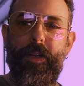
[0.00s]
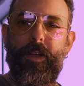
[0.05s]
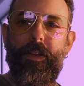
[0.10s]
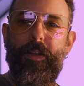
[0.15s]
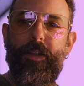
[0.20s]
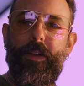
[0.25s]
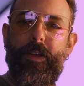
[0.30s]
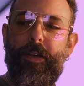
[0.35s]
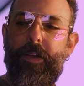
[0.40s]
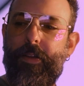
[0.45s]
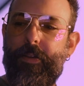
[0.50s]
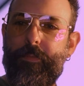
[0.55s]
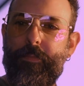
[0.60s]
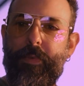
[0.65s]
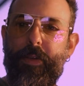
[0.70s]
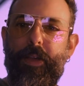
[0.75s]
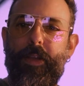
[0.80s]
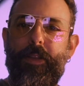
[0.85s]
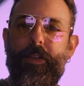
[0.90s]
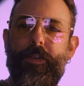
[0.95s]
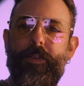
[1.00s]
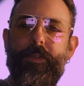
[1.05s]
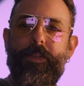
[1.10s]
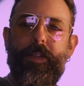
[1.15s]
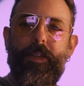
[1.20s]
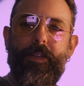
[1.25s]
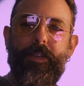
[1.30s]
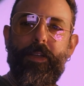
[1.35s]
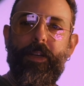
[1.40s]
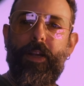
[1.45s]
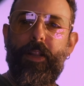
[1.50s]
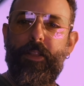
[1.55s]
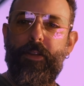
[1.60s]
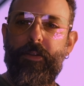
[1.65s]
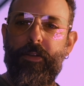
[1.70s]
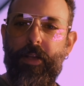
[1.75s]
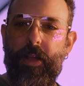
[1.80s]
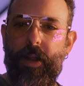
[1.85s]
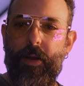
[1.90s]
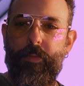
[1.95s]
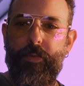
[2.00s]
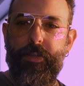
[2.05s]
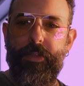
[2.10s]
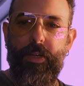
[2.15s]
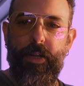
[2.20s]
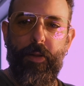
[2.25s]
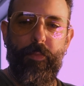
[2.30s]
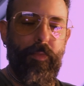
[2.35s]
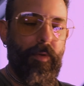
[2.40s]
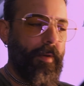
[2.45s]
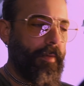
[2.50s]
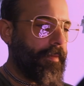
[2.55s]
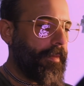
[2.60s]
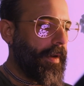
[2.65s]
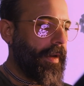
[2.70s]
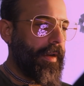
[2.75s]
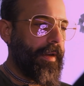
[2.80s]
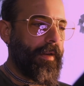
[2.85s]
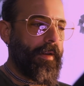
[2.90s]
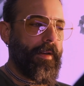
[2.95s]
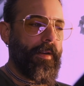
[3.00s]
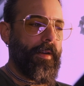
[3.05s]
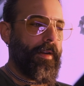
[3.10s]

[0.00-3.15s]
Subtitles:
I'm getting used to this. I got a little camera set up on me.